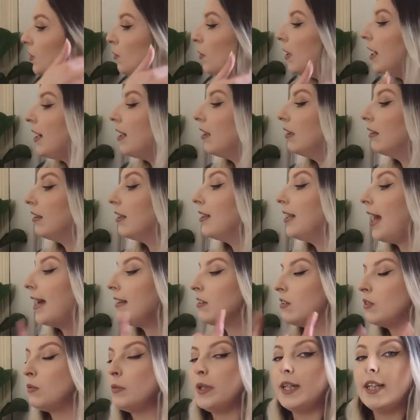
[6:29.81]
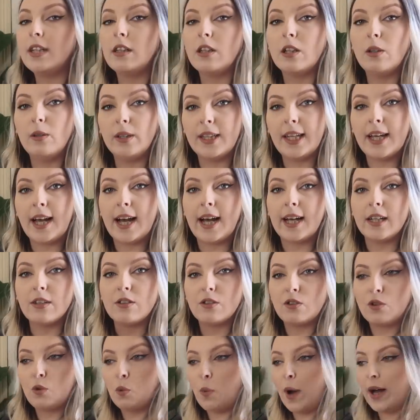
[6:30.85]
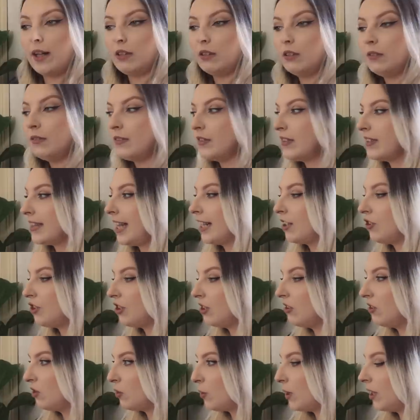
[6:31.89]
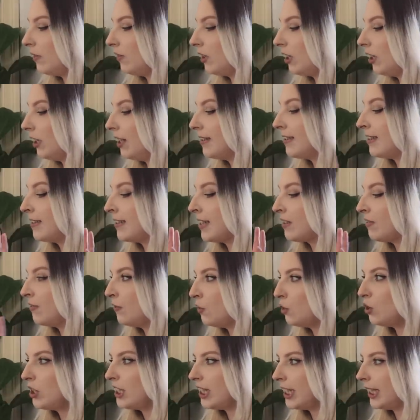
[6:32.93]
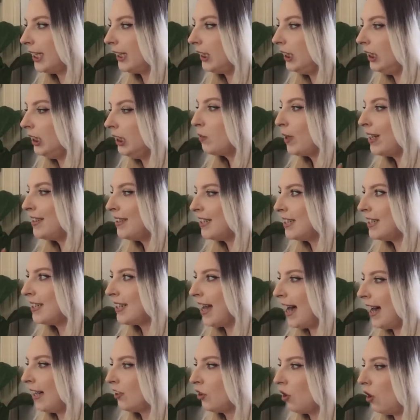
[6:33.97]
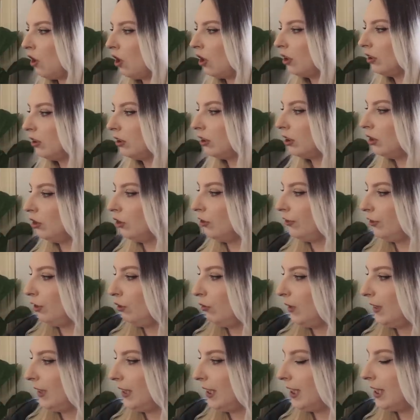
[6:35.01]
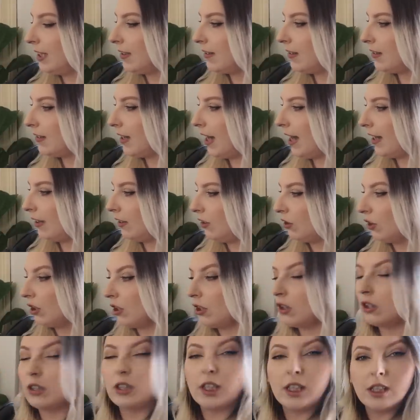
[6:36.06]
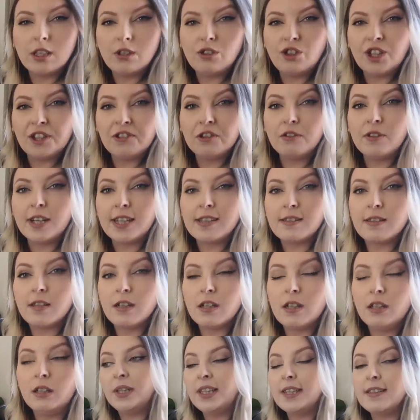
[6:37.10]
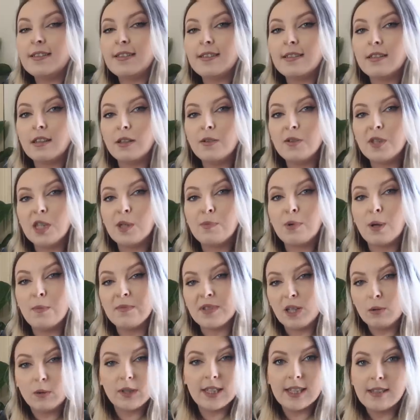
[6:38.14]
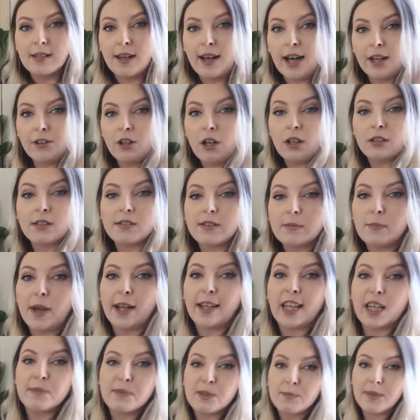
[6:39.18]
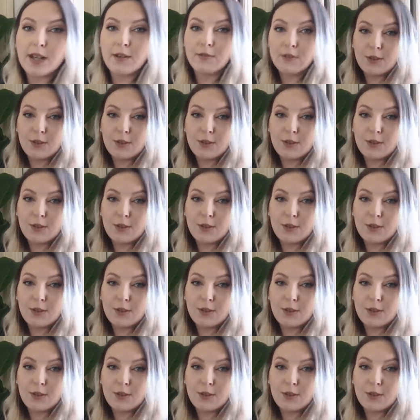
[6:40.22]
as well, the last wheel only had 12 sections, 12 colors. This has 14. So I did add on new release and color generator because those are the prompts I wanted to add on. It's my game, it's my